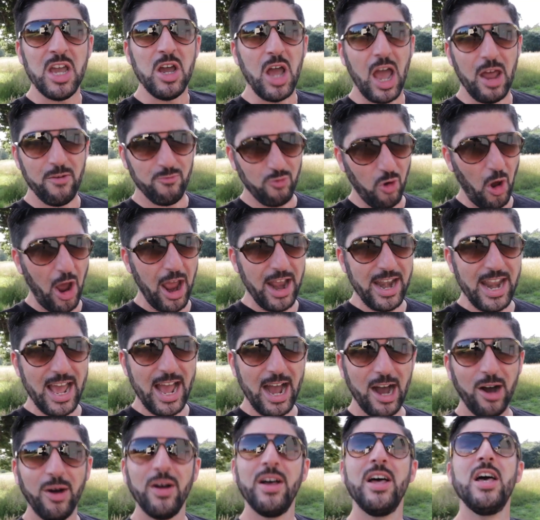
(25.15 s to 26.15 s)
And right
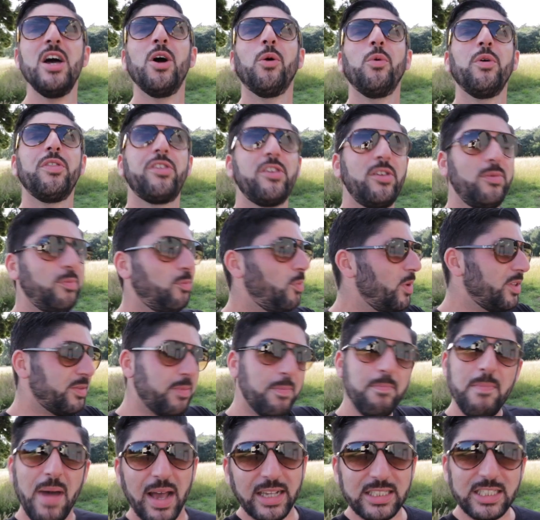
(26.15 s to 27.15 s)
now, with
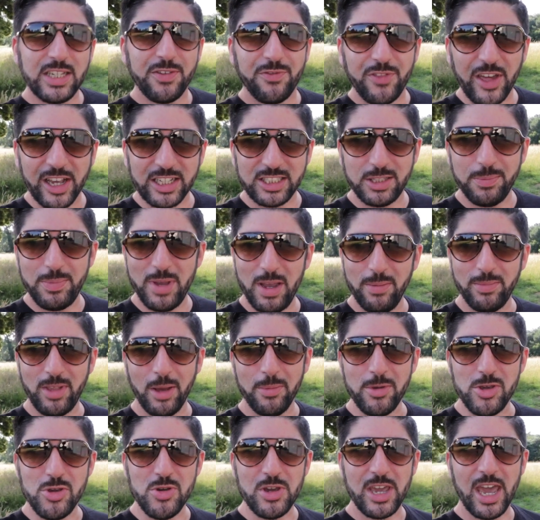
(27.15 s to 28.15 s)
massive thanks to
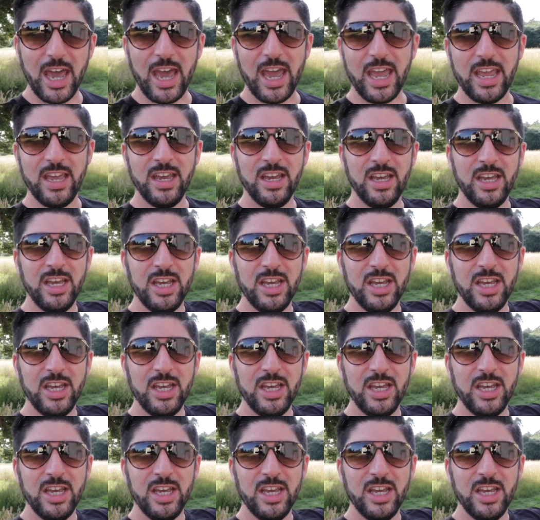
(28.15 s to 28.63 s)
BMW UK,